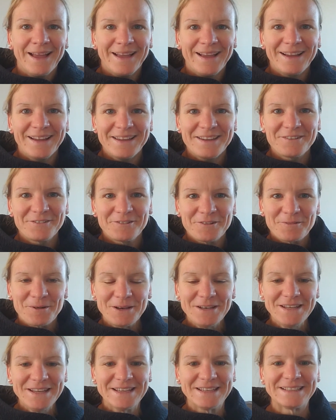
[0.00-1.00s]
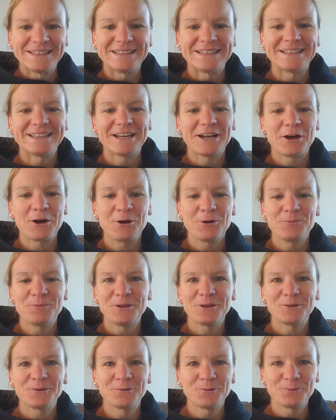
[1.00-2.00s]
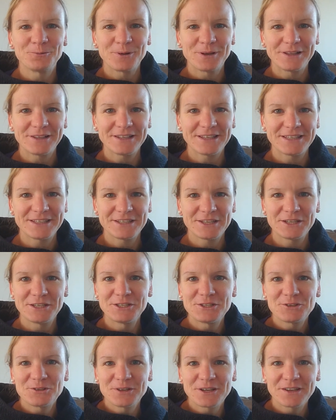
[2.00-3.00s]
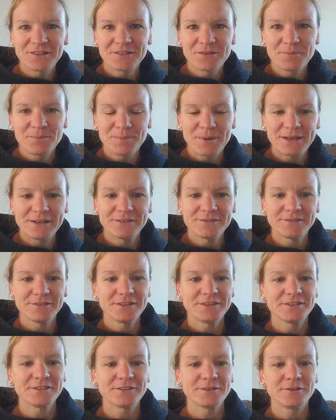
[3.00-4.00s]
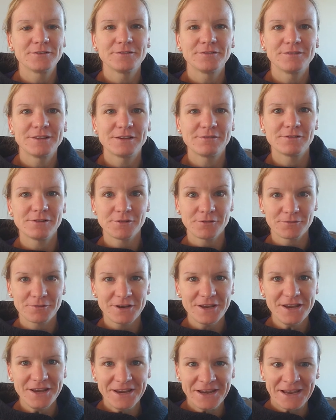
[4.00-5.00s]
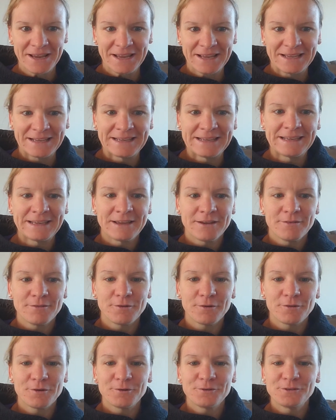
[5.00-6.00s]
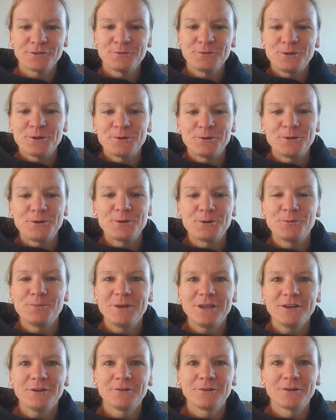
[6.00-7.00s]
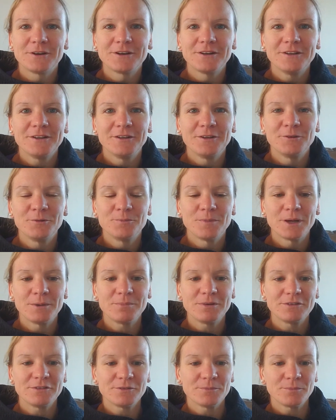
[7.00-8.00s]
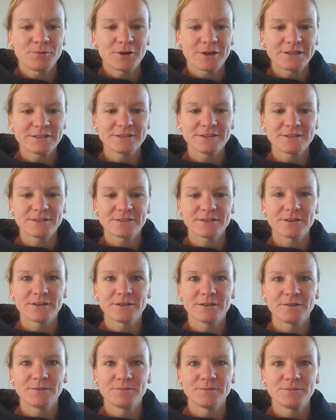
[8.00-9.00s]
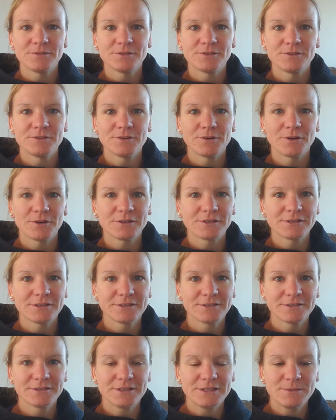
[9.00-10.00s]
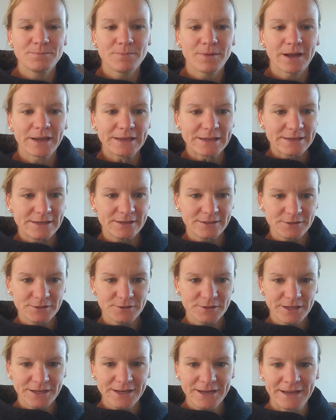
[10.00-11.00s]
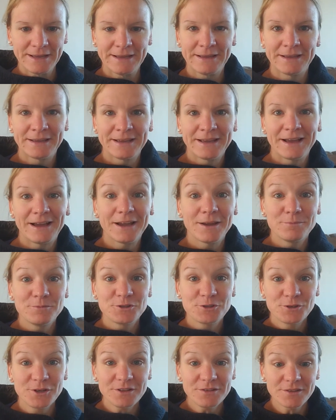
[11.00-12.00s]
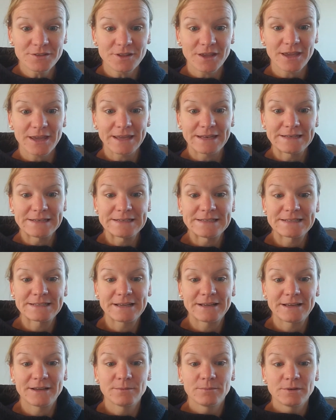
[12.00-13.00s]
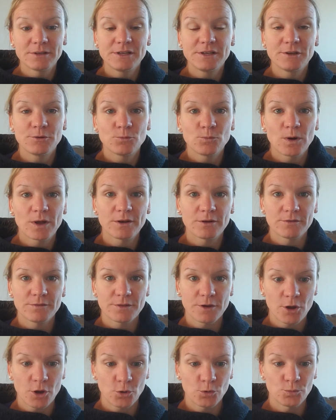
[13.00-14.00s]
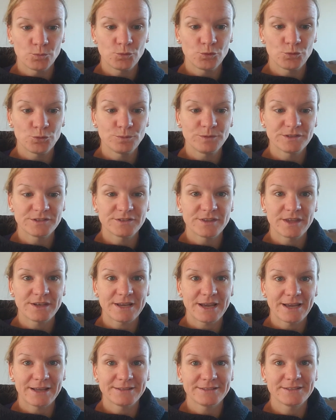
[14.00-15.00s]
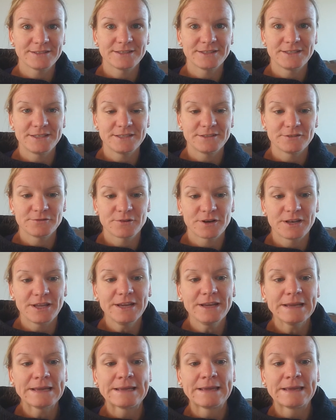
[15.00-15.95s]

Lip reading: Hi everyone, hope you're all well and enjoying the benefits of level 3. For those who don't know me or who might be surprised to not see Mike here today, I'm Judith and I'm leading one of the home groups that Hutt City is running.